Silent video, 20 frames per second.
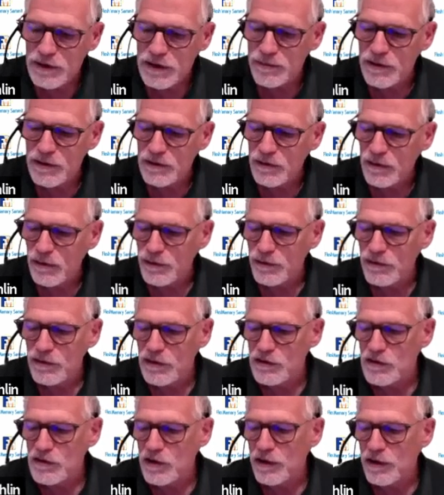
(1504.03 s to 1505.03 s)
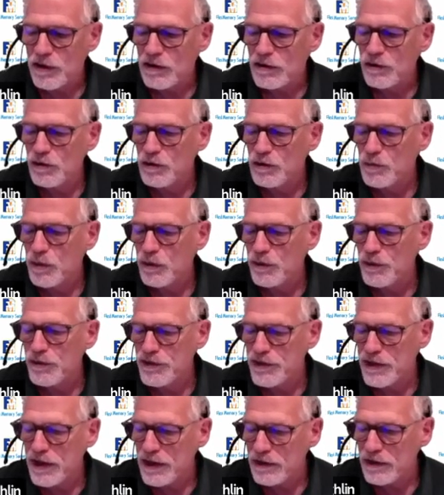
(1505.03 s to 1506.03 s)
shipment growth in this chart includes both
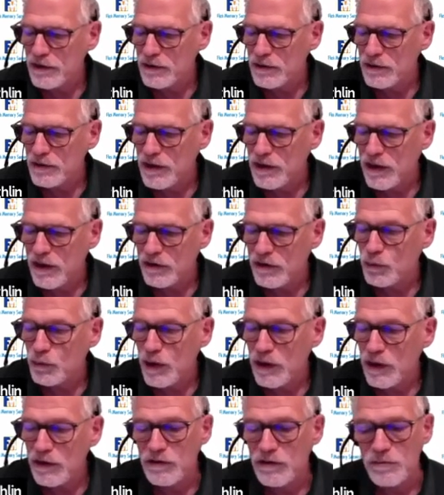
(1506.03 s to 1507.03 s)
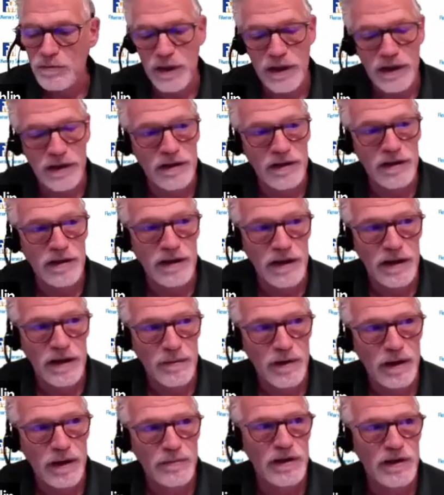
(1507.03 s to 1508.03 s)
standalone as well as embedded
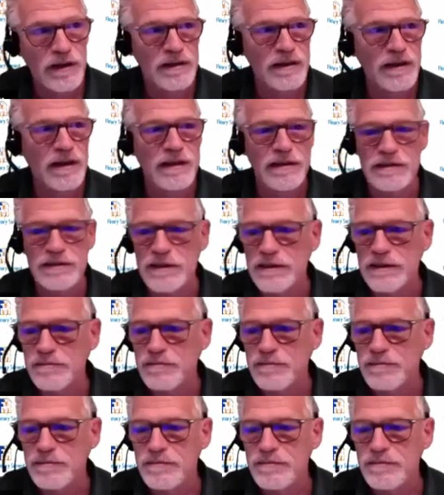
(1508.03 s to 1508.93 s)
MRAM technology.